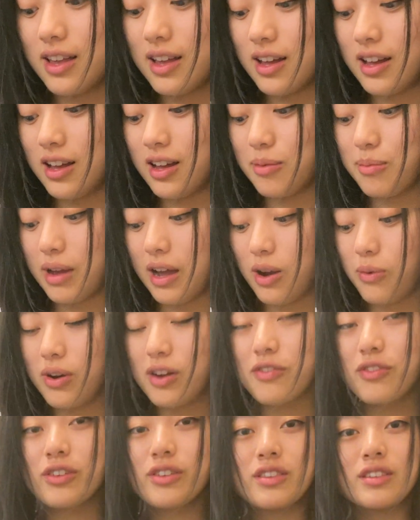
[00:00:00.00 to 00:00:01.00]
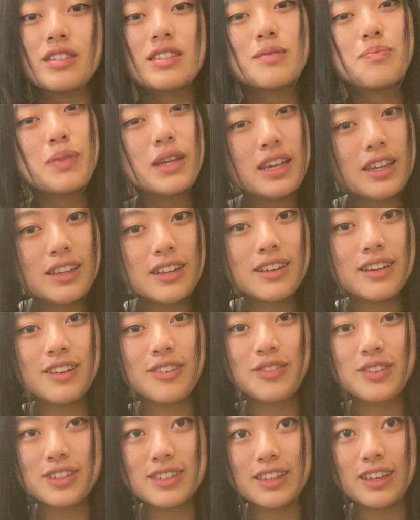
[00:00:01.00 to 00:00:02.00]
However, the speed of
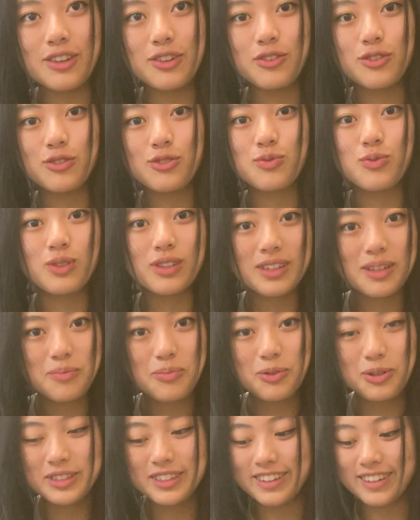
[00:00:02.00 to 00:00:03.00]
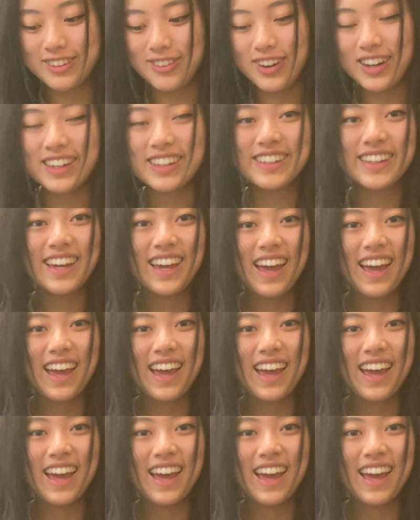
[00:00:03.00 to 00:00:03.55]
the cylinder is really important, right?